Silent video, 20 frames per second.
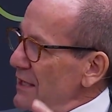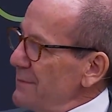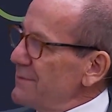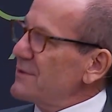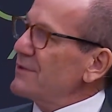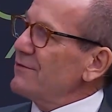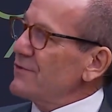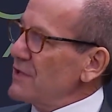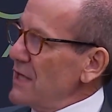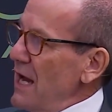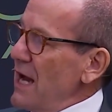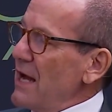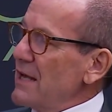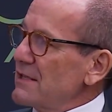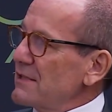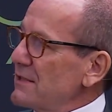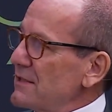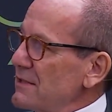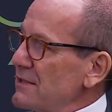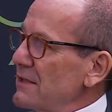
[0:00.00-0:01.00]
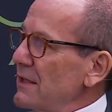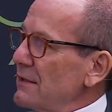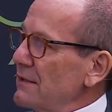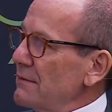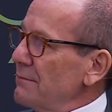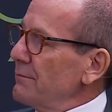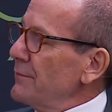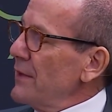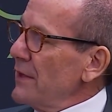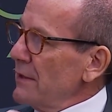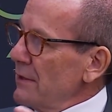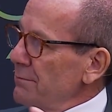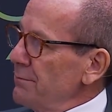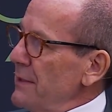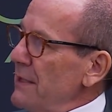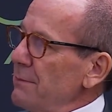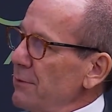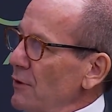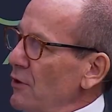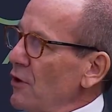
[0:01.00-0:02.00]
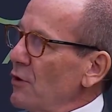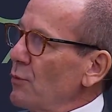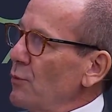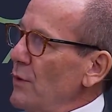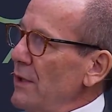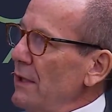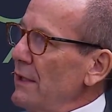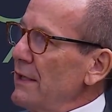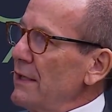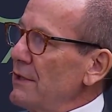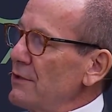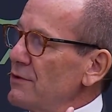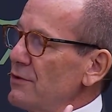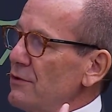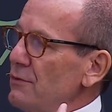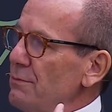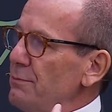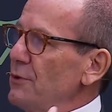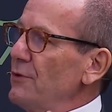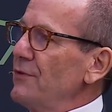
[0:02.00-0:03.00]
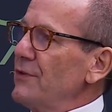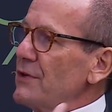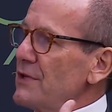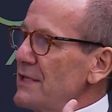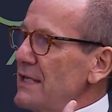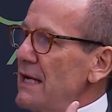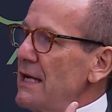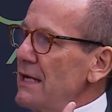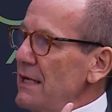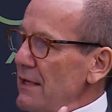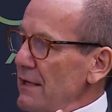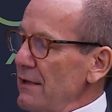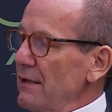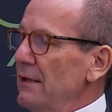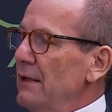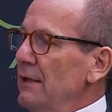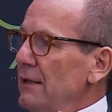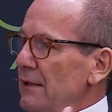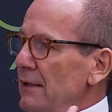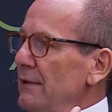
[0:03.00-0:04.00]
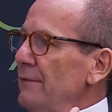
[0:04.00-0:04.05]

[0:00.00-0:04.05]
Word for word: types of tasks that people are willing to put their data